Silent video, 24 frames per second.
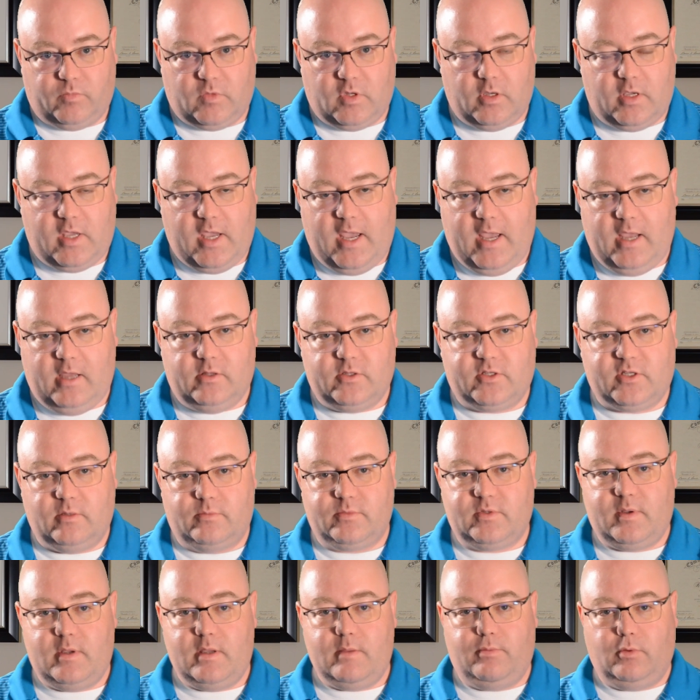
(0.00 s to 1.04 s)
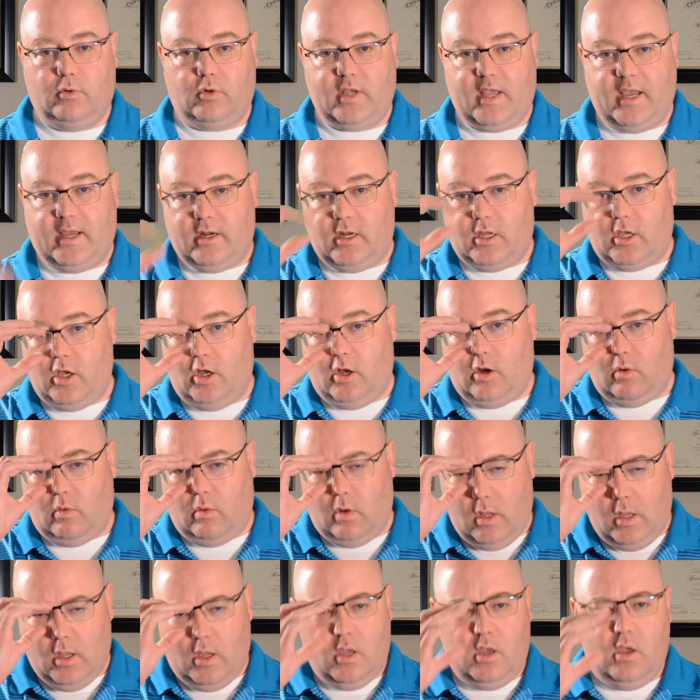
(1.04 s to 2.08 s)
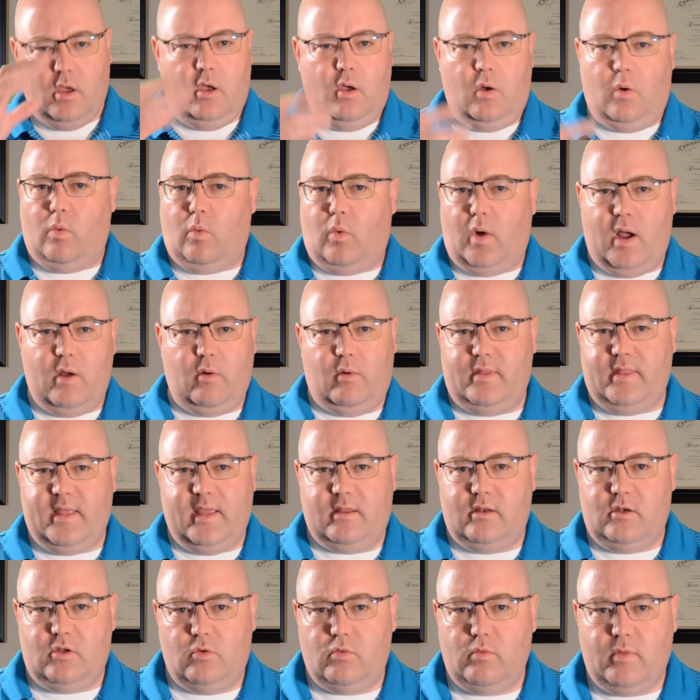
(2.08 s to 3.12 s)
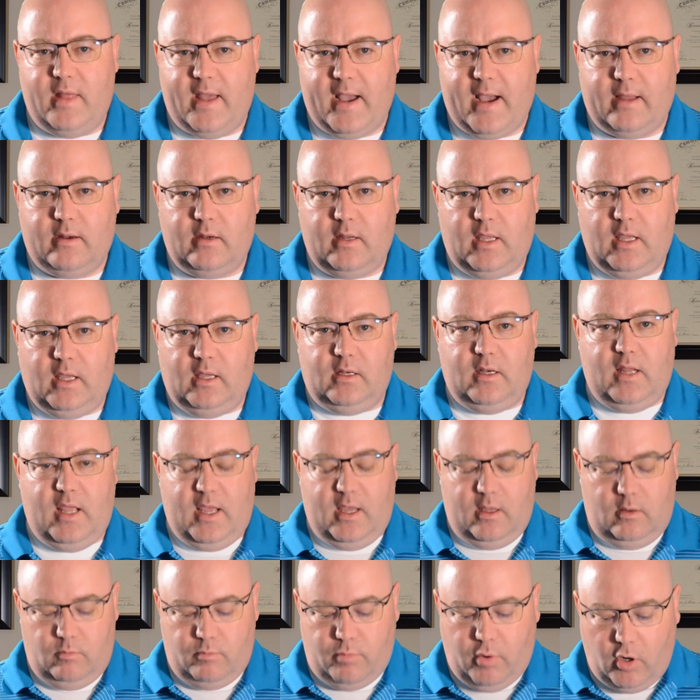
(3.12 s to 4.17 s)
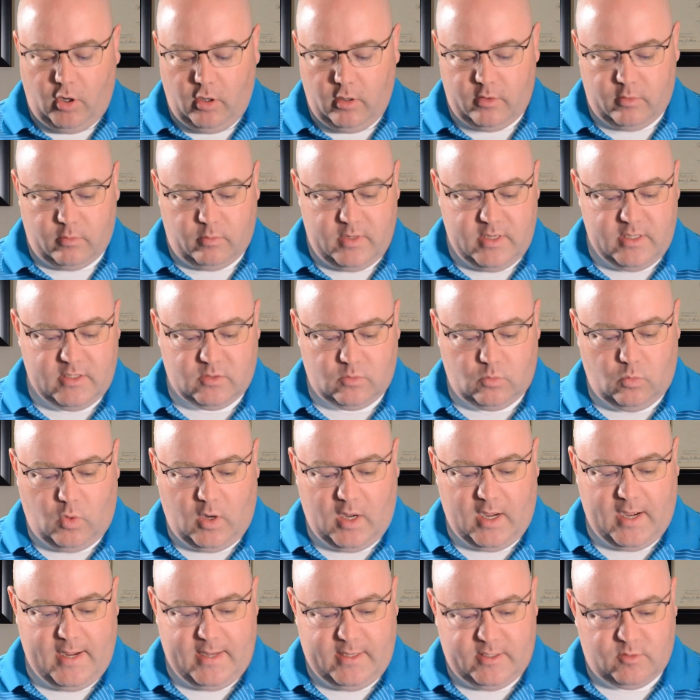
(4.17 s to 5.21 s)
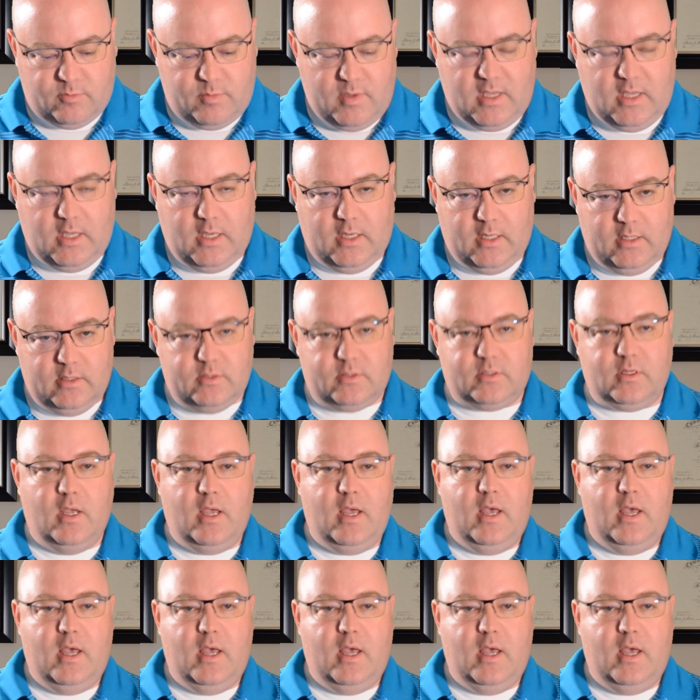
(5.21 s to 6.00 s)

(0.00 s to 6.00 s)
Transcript: Okay, and some people kind of go, why would they do that? And part of the reason why is because,